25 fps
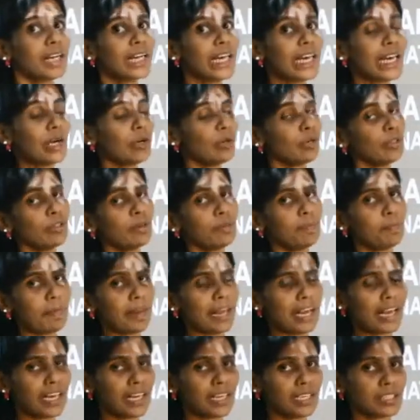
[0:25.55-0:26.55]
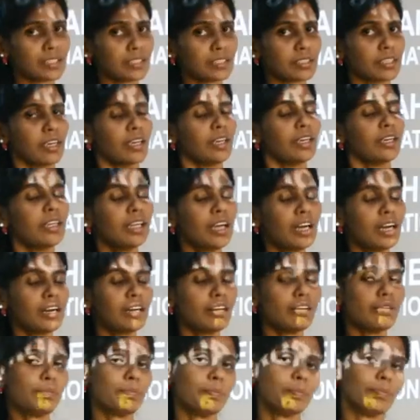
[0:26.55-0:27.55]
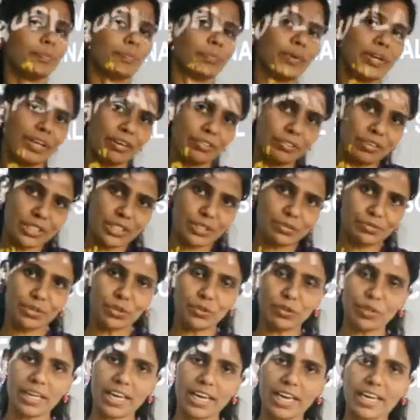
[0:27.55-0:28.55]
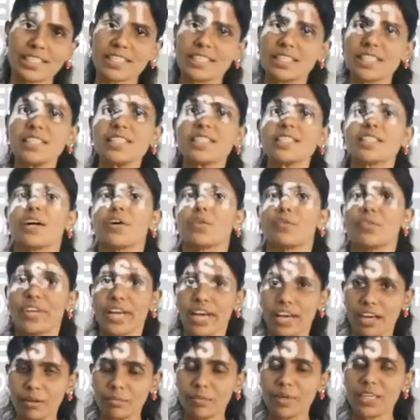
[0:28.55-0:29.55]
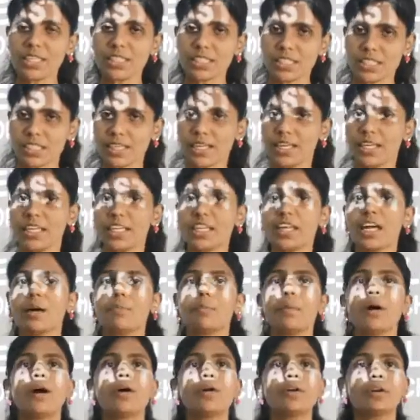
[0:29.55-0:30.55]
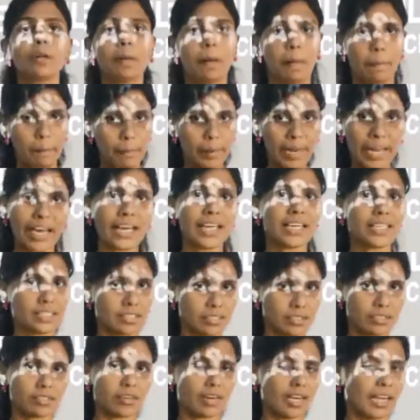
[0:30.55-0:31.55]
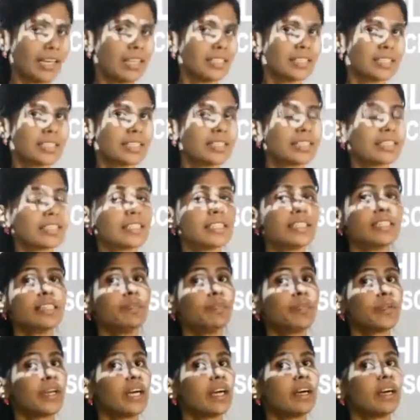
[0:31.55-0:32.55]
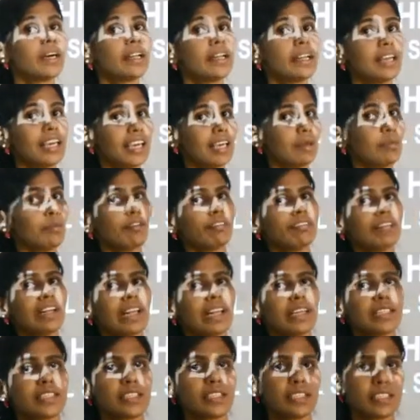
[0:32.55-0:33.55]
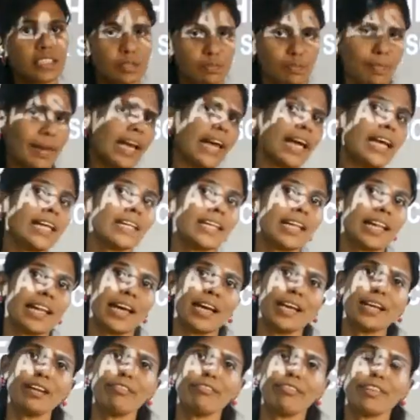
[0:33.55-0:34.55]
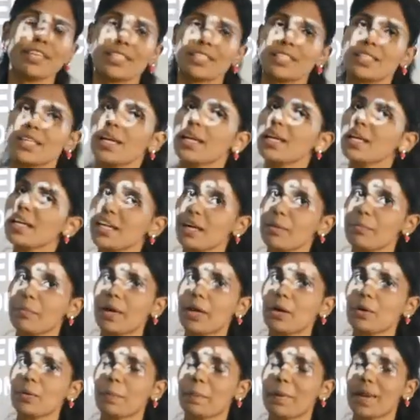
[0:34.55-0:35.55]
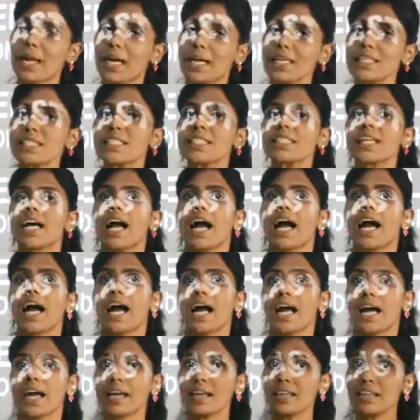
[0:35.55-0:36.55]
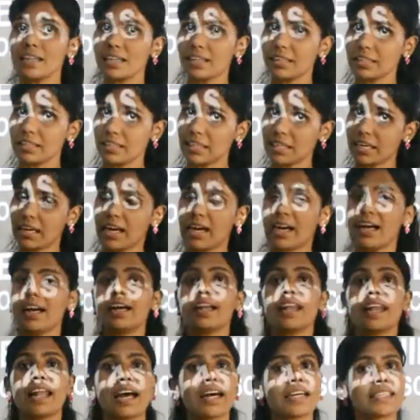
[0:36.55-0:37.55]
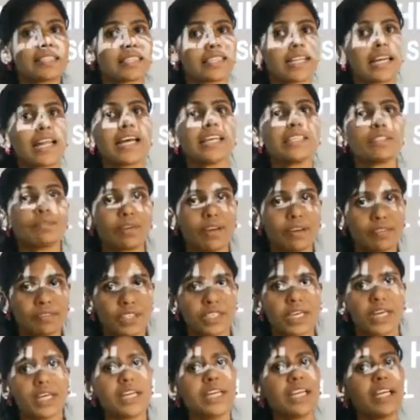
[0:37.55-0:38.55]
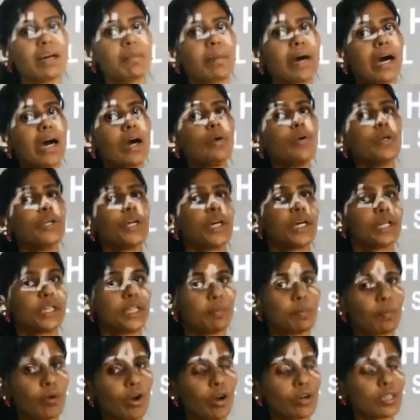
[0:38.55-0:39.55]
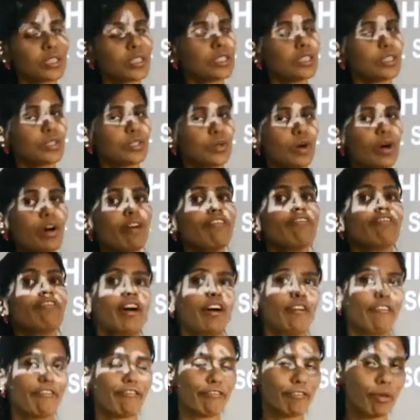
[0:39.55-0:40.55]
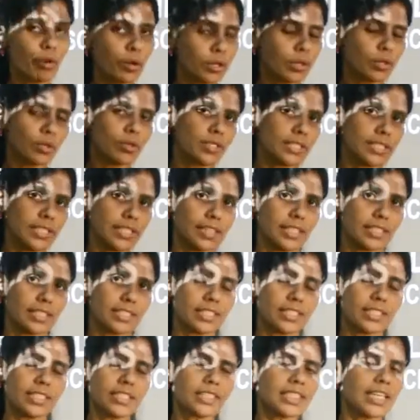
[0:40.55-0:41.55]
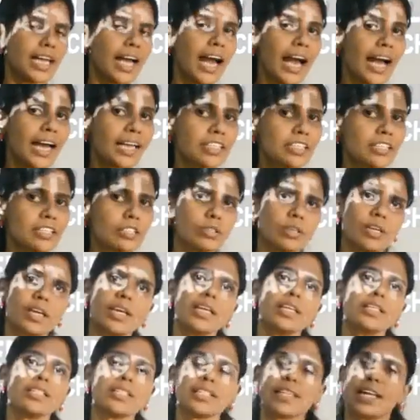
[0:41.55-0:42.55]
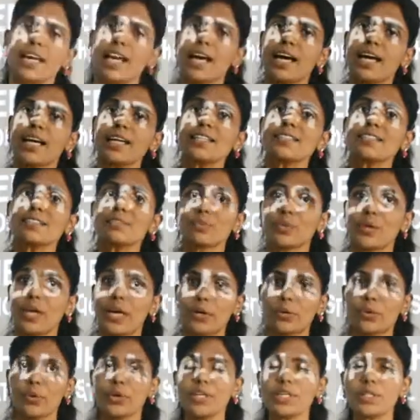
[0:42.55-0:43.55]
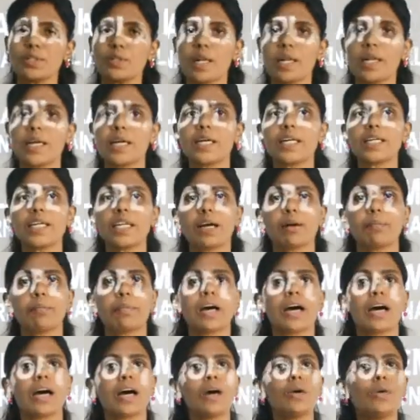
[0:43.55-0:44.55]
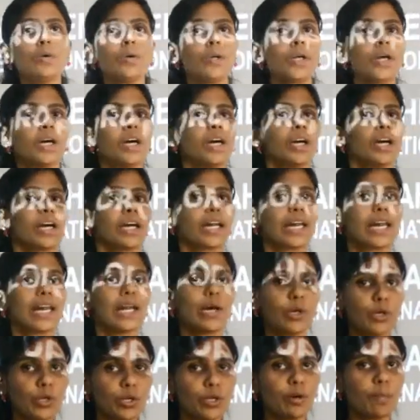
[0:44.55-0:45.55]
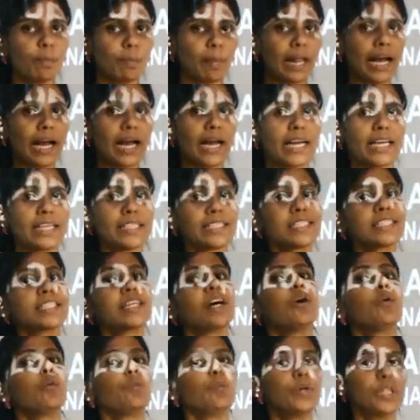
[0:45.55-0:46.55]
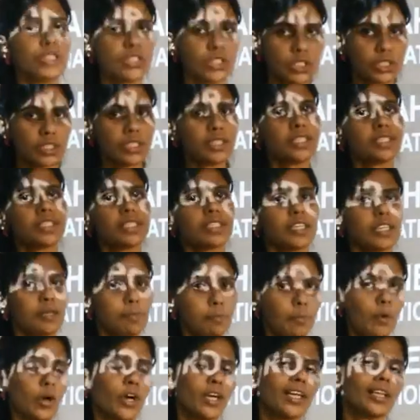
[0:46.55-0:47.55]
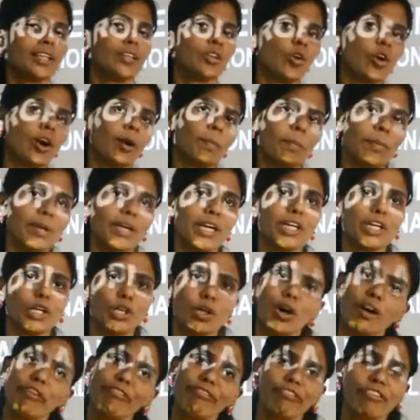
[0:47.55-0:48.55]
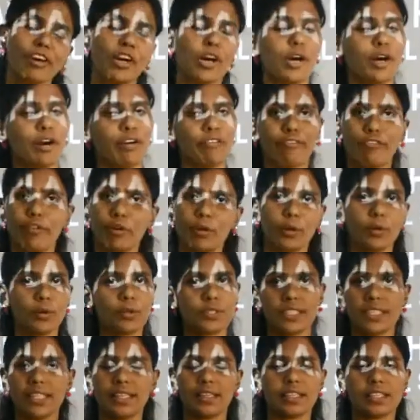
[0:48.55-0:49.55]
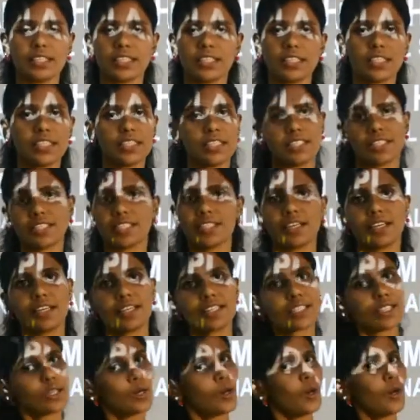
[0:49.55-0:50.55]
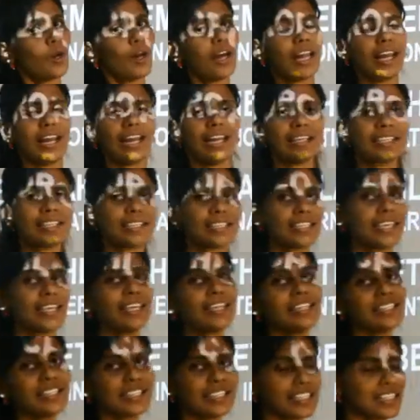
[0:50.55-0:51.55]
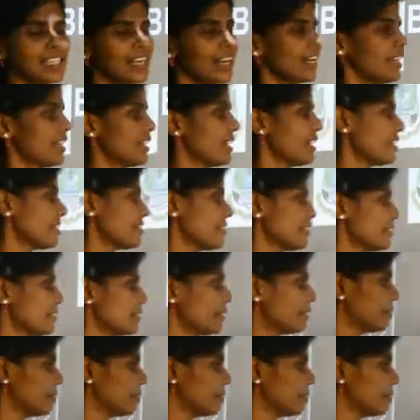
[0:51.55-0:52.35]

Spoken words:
Chloroplast. In our previous few classes, we have been studying about plants, right? Since the name of the lesson is plant life, we are studying about plants, and in our last class we have studied about the process of photosynthesis, and in today's class we are going to learn about chloroplast, which is an important component of photosynthesis. So let's get started.